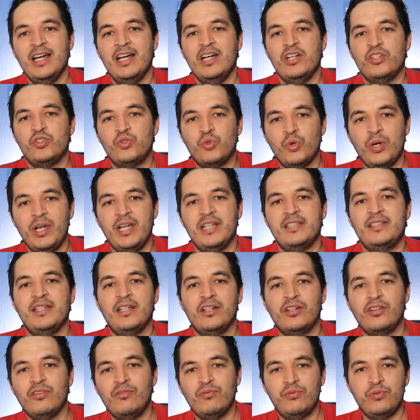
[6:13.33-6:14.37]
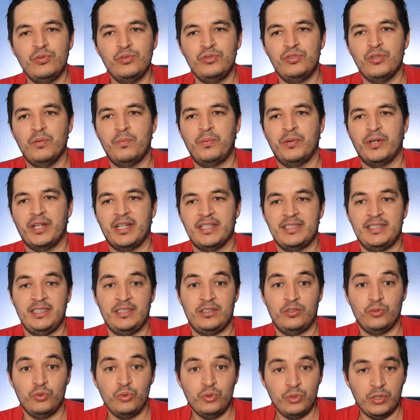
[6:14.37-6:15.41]
It can be confusing because if you
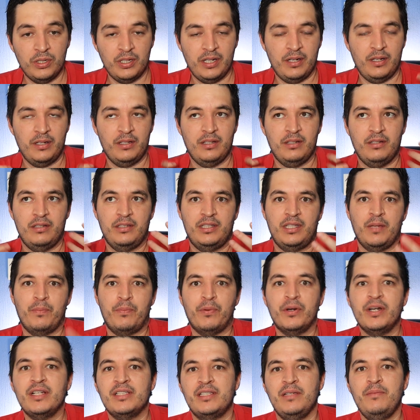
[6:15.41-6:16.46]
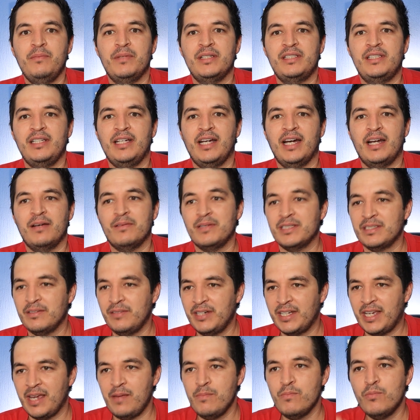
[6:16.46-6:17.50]
start researching, you will see that many
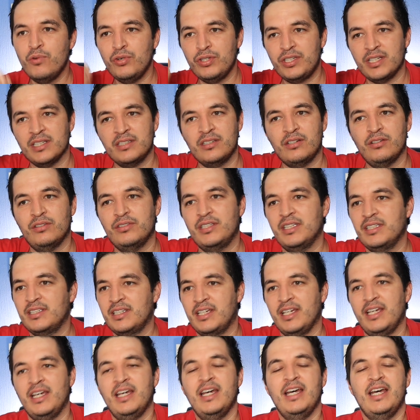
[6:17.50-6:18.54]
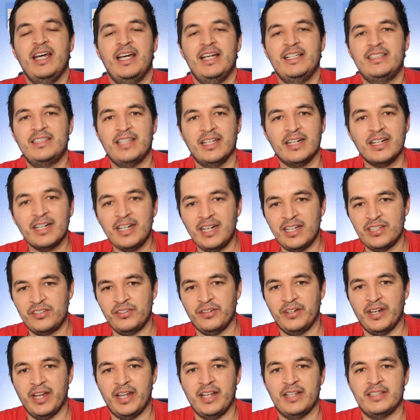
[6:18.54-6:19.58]
things are related. There are so many things that are
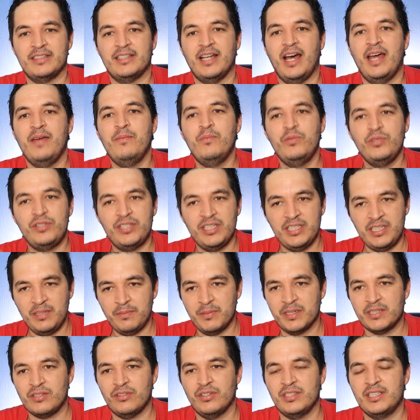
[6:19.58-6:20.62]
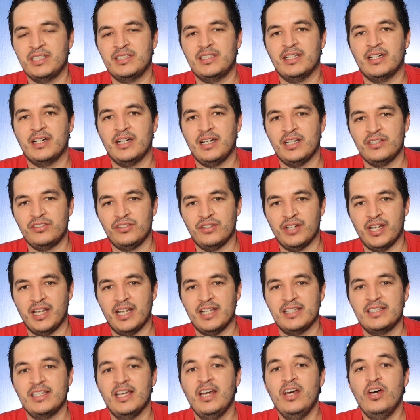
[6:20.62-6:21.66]
related. One of the things that is related is
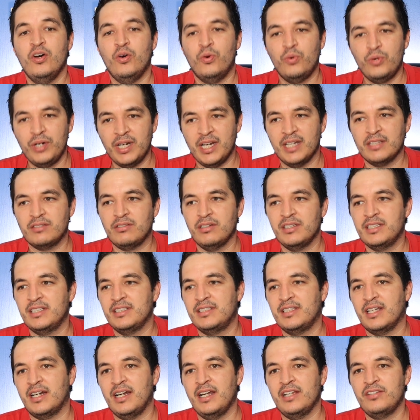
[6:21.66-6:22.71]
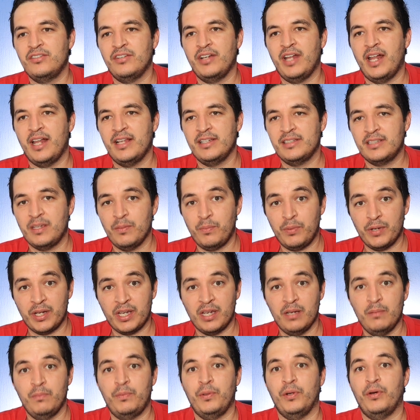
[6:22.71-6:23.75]
that, for example, the analogy I am using in
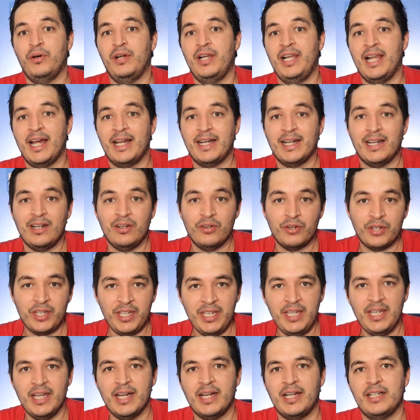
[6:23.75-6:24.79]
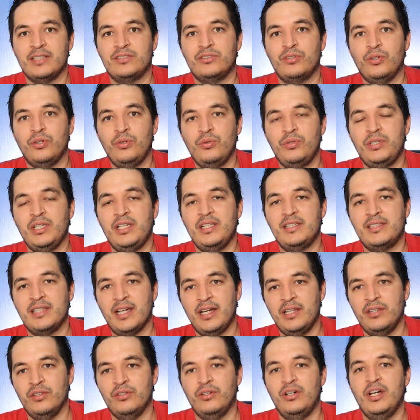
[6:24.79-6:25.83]
the song, which is the water flow one, let's say
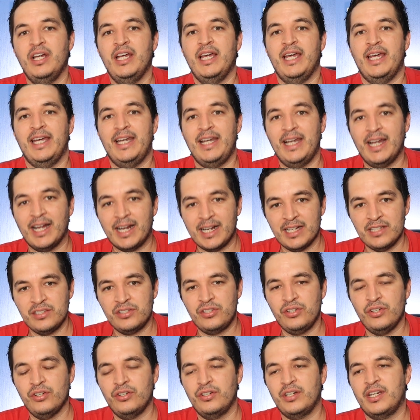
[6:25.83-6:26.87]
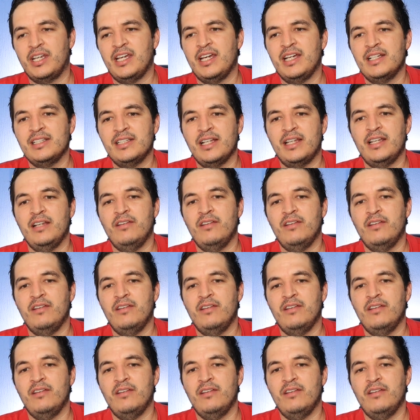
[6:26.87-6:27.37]
it is an analogy that has its flaws.